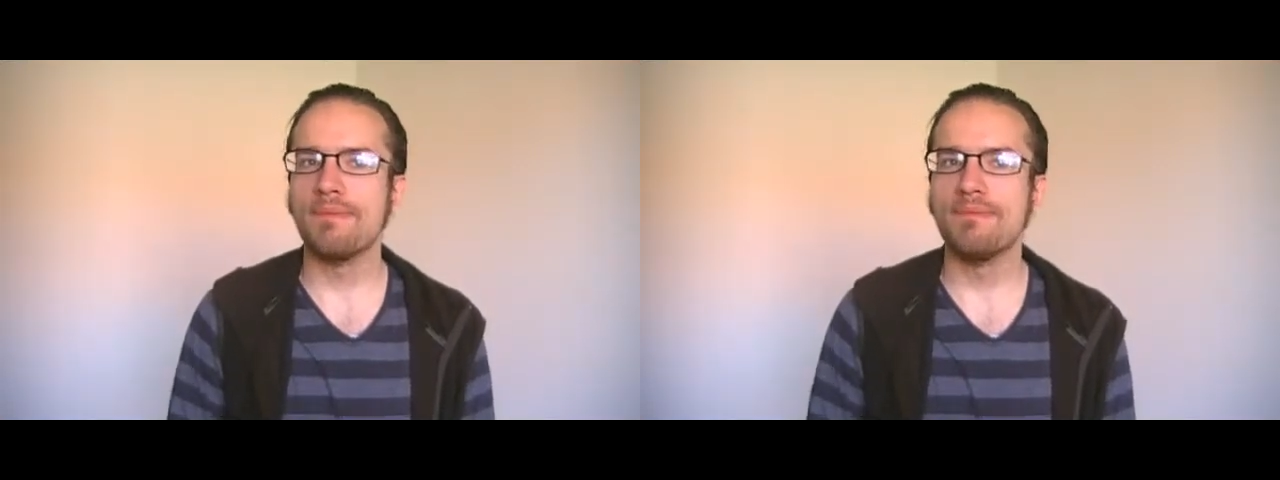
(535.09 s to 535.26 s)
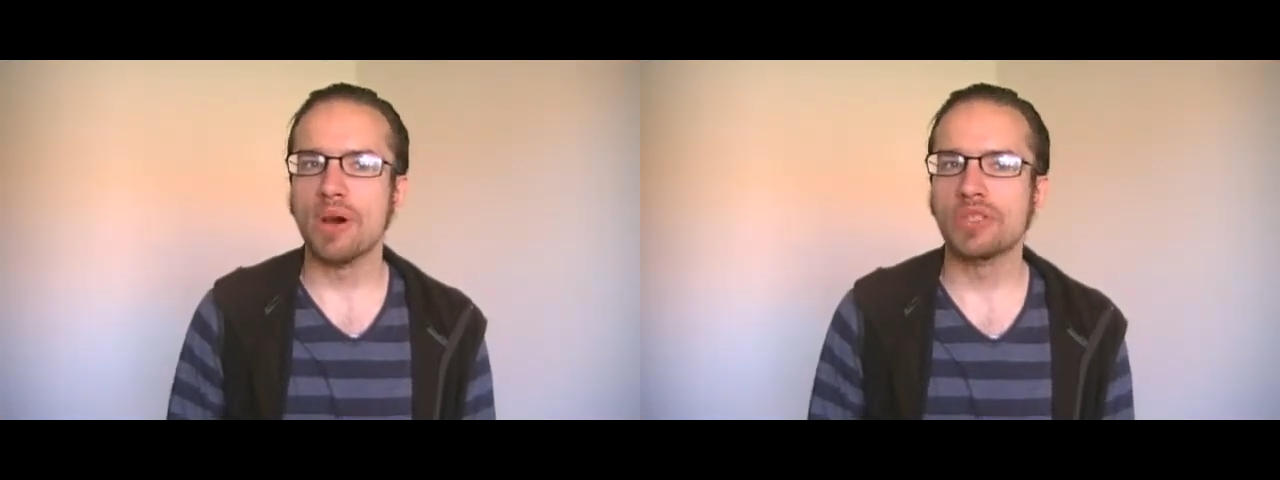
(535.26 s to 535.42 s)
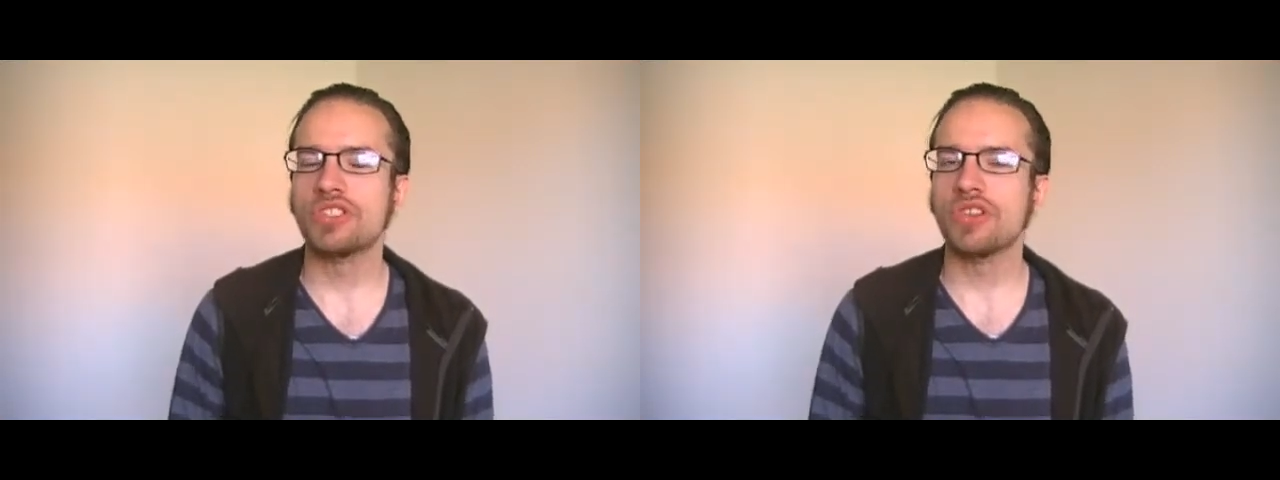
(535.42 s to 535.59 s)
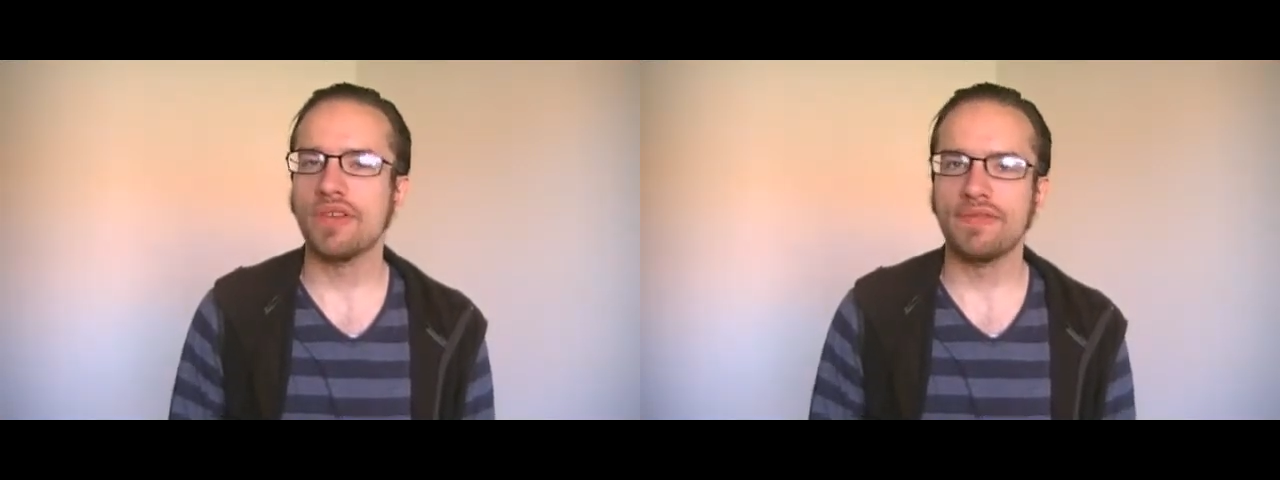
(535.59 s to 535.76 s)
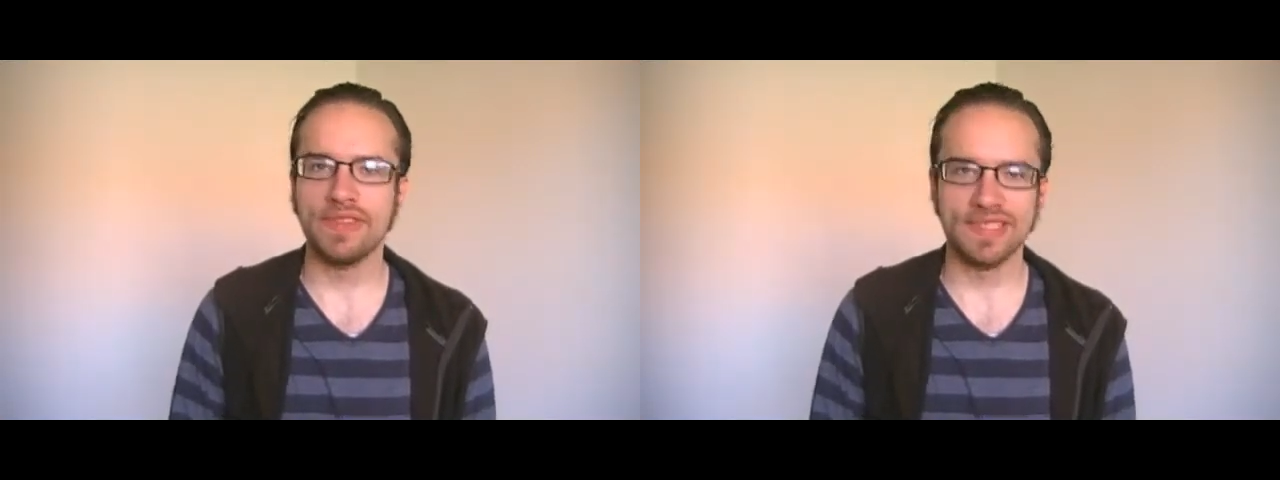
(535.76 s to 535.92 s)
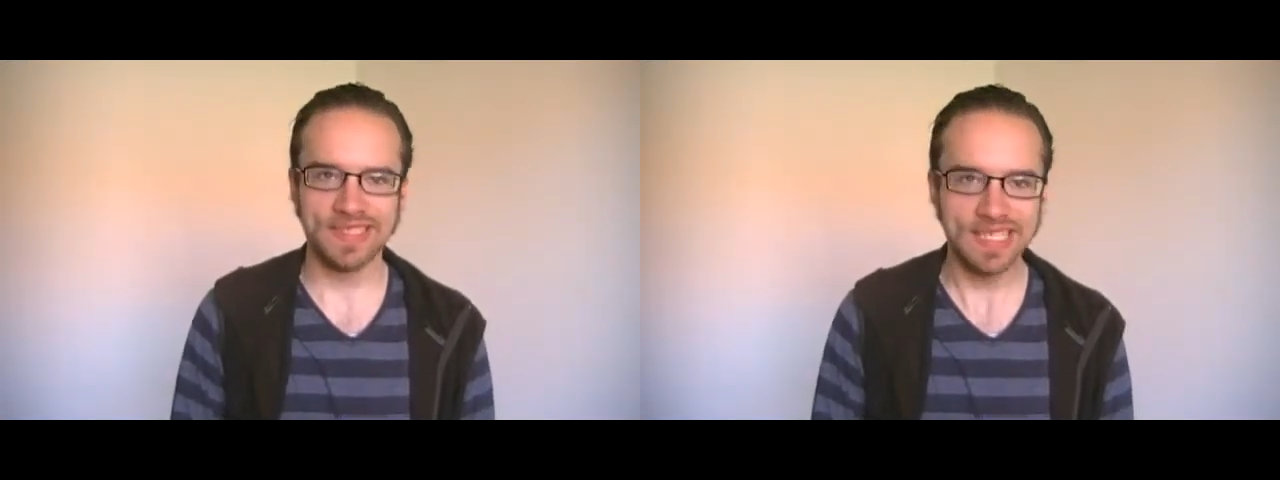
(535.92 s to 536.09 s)
much
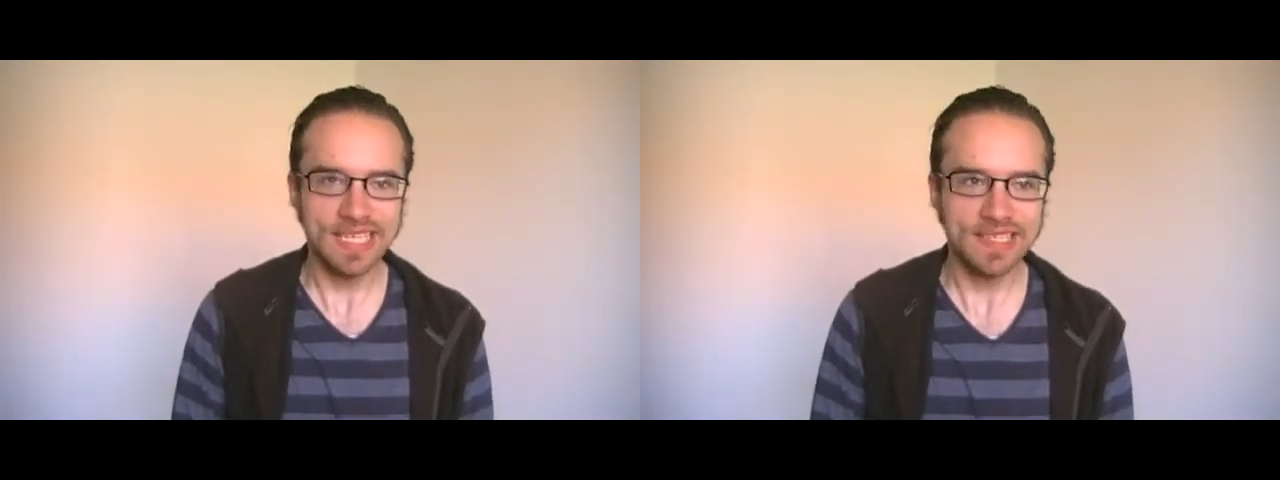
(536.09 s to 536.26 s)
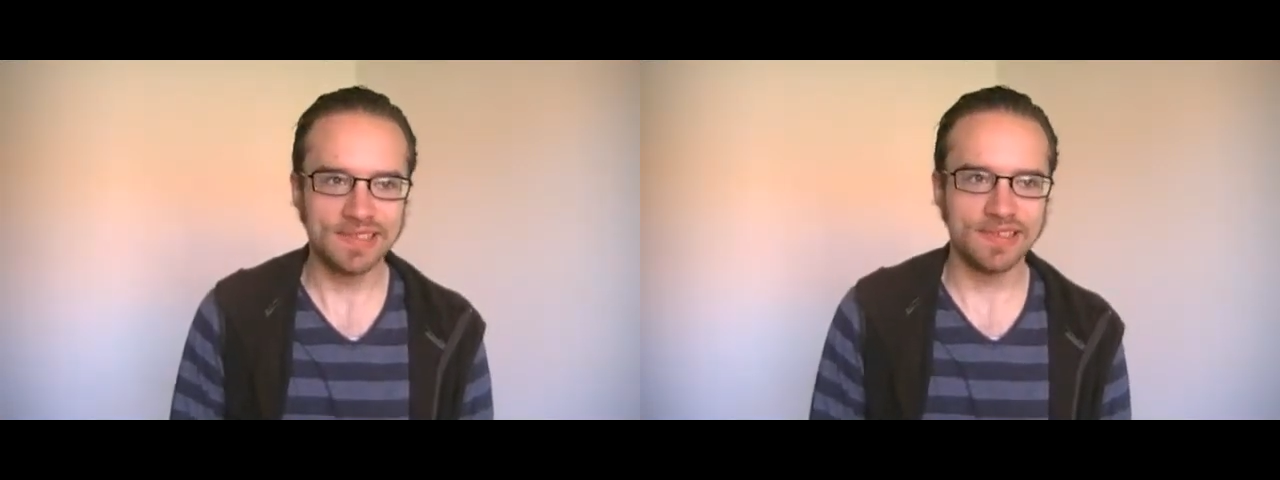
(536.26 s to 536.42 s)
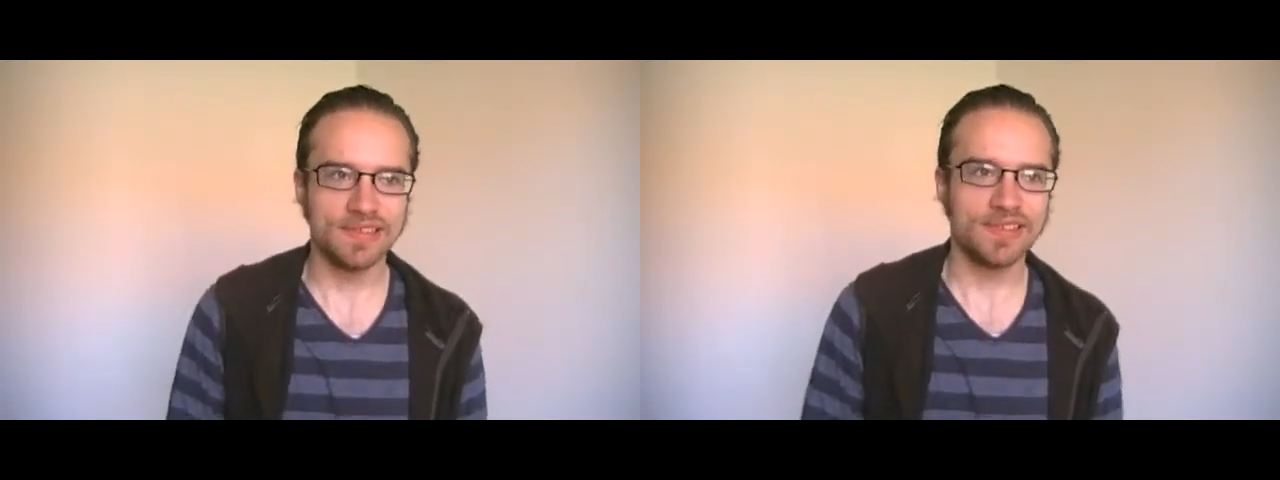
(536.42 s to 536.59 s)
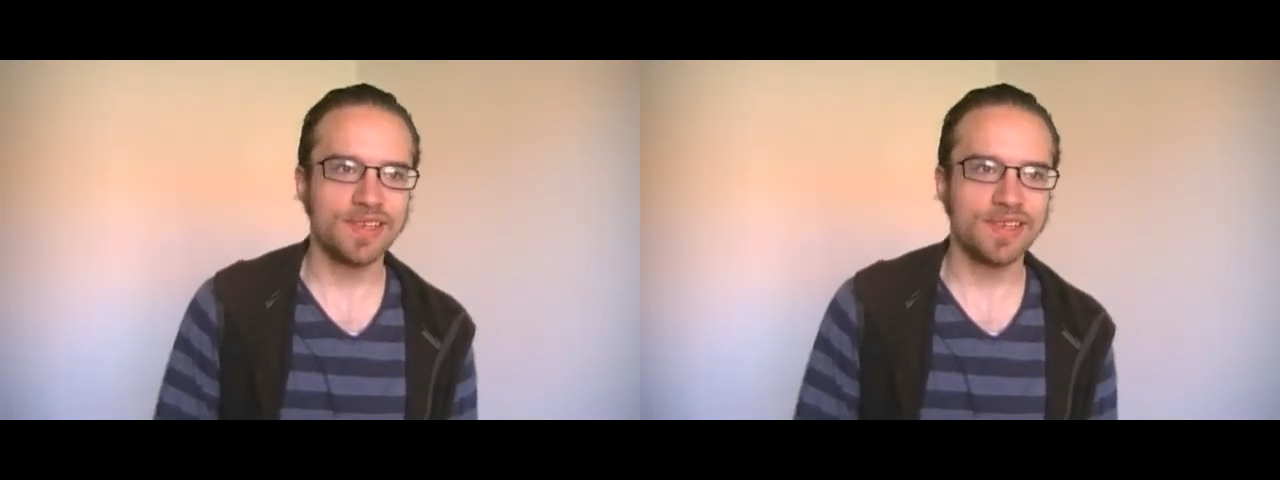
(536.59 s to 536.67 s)
of the season.